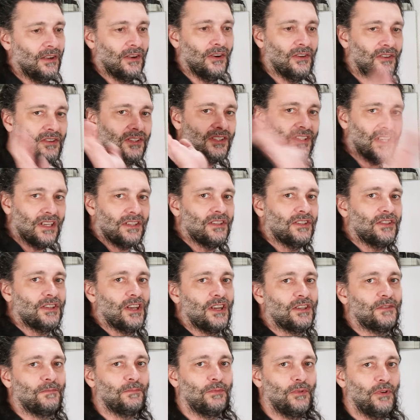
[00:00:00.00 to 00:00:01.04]
go to such and
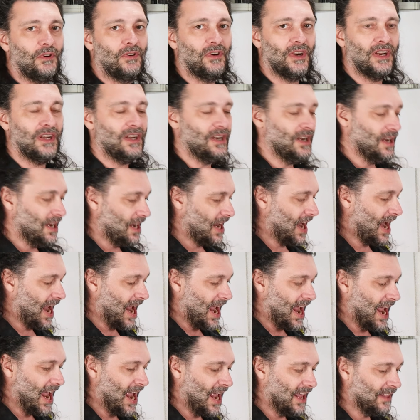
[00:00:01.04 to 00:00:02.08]
such brewery
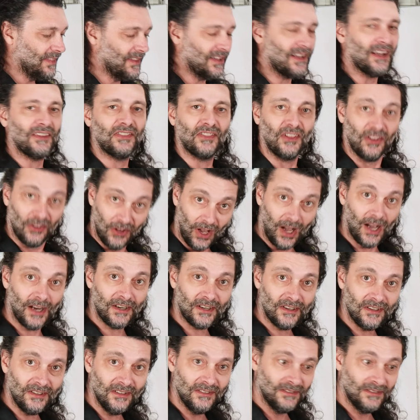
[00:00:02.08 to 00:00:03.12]
and they got the
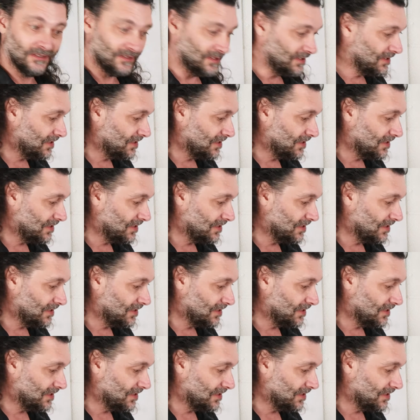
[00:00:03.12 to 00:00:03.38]
lager